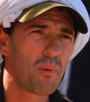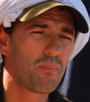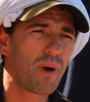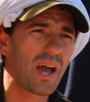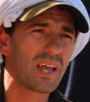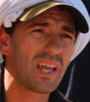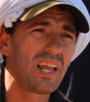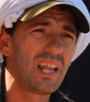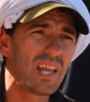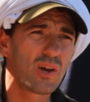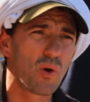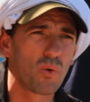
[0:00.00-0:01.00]
by
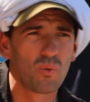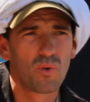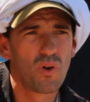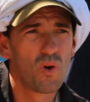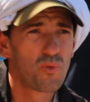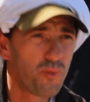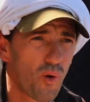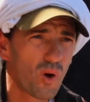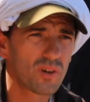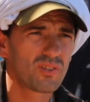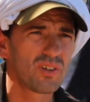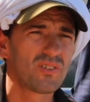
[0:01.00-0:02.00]
illegal
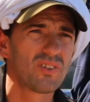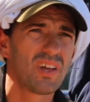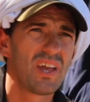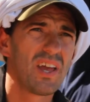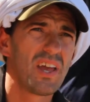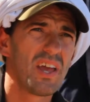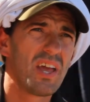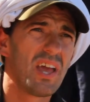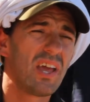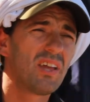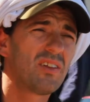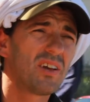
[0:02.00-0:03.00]
forces.
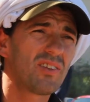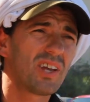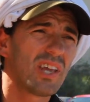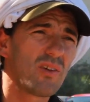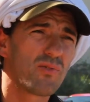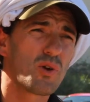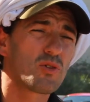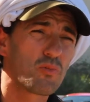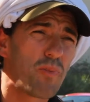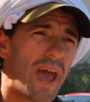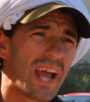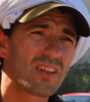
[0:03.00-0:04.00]
He doesn't give
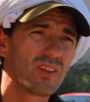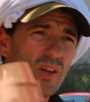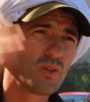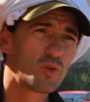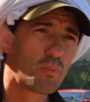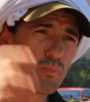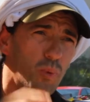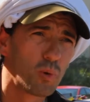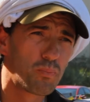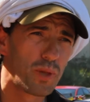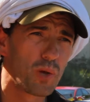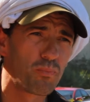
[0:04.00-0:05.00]
respect to poor
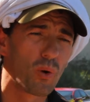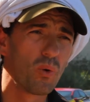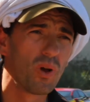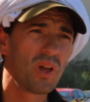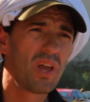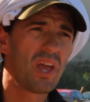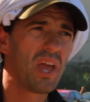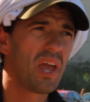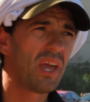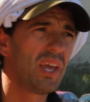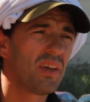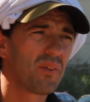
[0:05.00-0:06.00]
people.
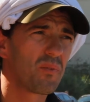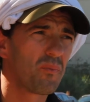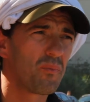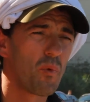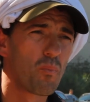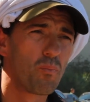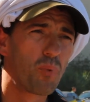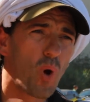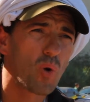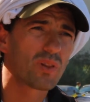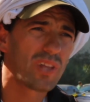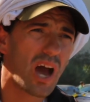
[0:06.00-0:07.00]
He
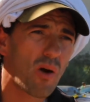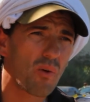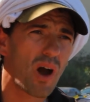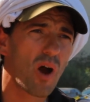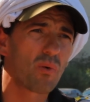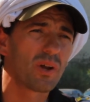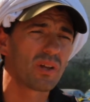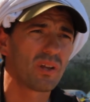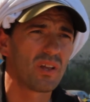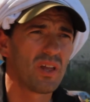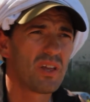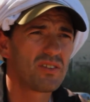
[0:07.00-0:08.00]
broke down our
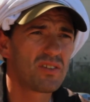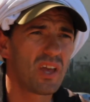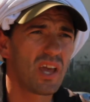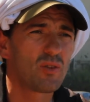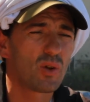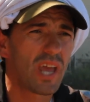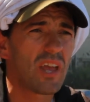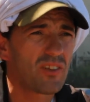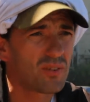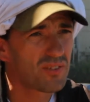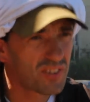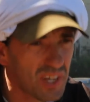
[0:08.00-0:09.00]

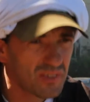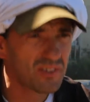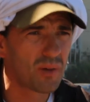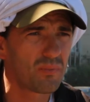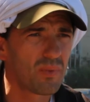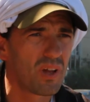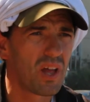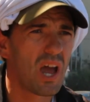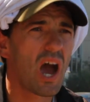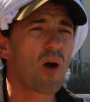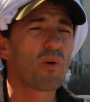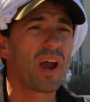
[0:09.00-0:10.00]
education system,
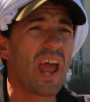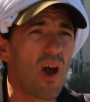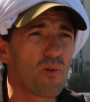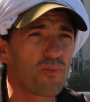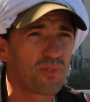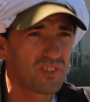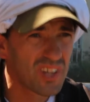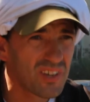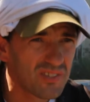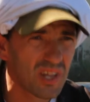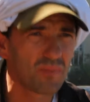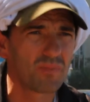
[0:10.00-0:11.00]
our health
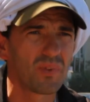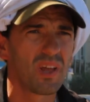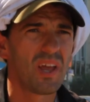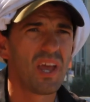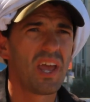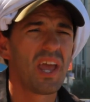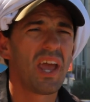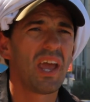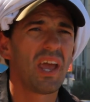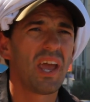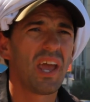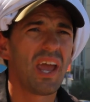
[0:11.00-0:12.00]
system,
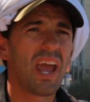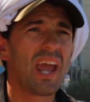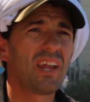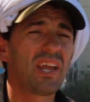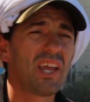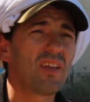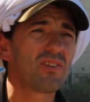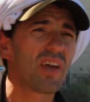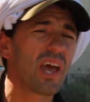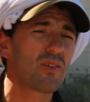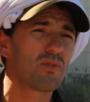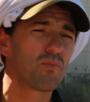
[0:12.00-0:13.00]
and he
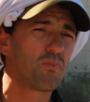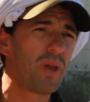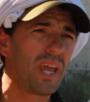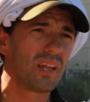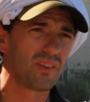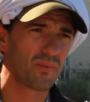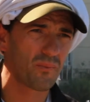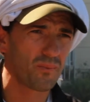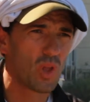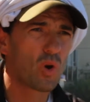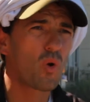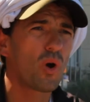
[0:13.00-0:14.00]
has been
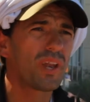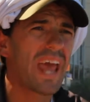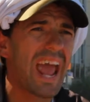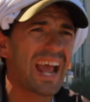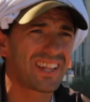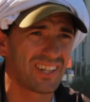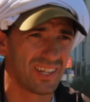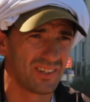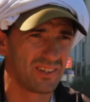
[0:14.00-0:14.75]
connected